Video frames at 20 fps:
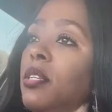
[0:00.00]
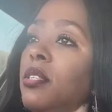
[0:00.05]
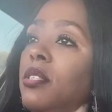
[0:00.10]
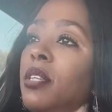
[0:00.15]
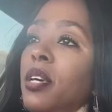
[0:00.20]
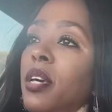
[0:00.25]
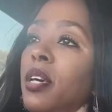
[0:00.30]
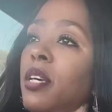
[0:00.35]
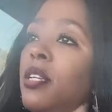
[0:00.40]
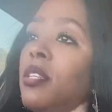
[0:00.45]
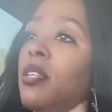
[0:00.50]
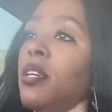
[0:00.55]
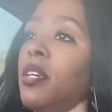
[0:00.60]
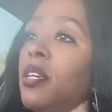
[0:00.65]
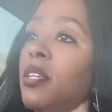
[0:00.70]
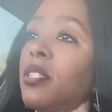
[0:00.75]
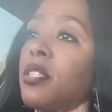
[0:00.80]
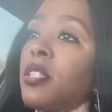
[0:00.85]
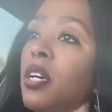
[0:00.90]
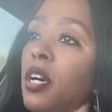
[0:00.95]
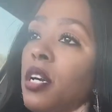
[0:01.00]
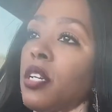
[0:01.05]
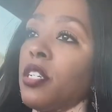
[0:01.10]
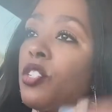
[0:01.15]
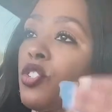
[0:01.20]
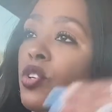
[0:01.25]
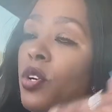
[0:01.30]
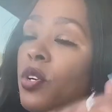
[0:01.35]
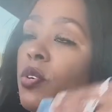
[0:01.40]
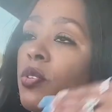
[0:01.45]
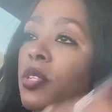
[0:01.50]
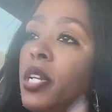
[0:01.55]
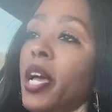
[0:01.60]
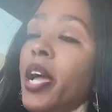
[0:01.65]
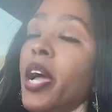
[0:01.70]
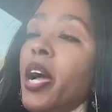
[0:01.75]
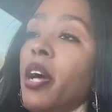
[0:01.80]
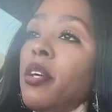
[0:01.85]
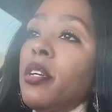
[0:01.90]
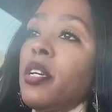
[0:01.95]
then it's going to trickle
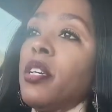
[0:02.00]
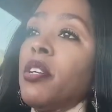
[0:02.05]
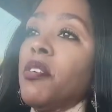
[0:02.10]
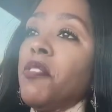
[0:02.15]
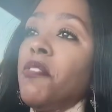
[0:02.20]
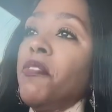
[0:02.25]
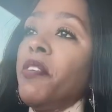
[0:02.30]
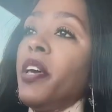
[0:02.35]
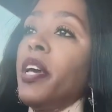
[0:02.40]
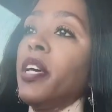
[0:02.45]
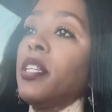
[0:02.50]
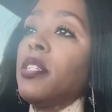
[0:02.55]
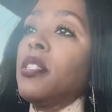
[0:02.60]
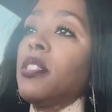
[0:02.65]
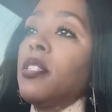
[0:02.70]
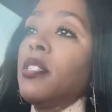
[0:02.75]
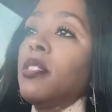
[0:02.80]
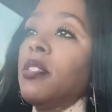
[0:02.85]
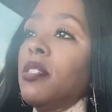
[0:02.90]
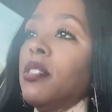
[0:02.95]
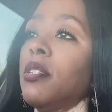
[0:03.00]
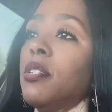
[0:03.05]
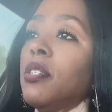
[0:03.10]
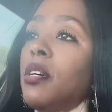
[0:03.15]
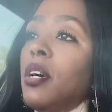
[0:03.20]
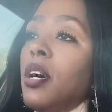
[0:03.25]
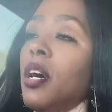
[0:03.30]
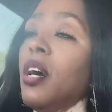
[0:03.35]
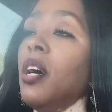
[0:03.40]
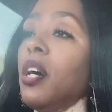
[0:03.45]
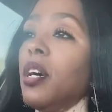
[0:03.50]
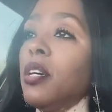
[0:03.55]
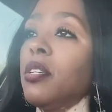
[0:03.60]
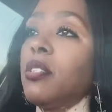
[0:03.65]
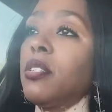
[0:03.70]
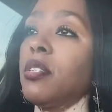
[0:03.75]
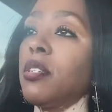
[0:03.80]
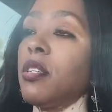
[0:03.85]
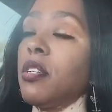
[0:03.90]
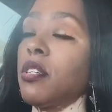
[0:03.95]
down and affect
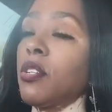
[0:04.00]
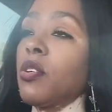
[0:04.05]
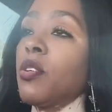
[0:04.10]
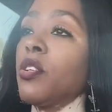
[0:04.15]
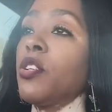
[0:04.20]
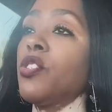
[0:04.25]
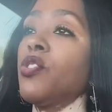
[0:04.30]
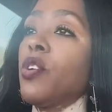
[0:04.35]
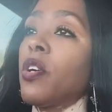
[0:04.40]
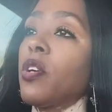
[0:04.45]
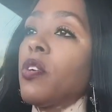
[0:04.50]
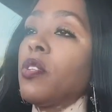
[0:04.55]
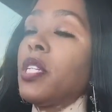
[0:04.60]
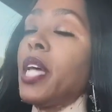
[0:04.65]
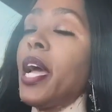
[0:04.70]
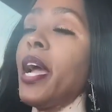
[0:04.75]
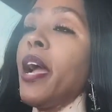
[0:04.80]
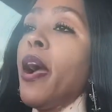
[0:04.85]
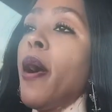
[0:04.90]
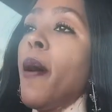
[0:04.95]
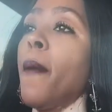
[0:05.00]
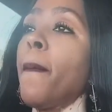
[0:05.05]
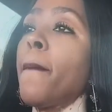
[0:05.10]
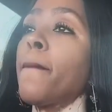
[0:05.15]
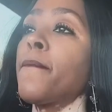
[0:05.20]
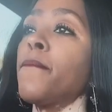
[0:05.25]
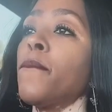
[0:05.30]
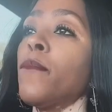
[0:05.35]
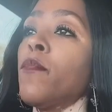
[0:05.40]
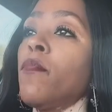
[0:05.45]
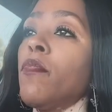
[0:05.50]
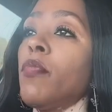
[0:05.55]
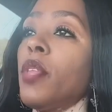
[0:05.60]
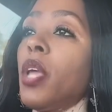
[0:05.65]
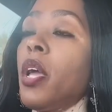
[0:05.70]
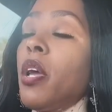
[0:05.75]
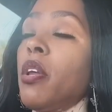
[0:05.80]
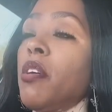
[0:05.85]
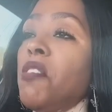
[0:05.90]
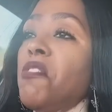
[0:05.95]
us. It's going to trickle down
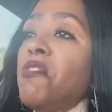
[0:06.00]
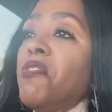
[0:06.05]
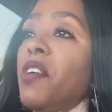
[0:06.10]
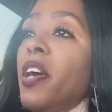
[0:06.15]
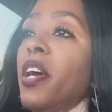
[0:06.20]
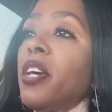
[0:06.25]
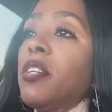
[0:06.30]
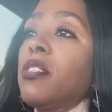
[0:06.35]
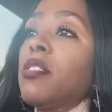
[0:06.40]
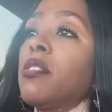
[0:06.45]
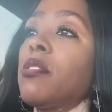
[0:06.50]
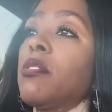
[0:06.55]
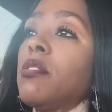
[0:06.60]
and affect,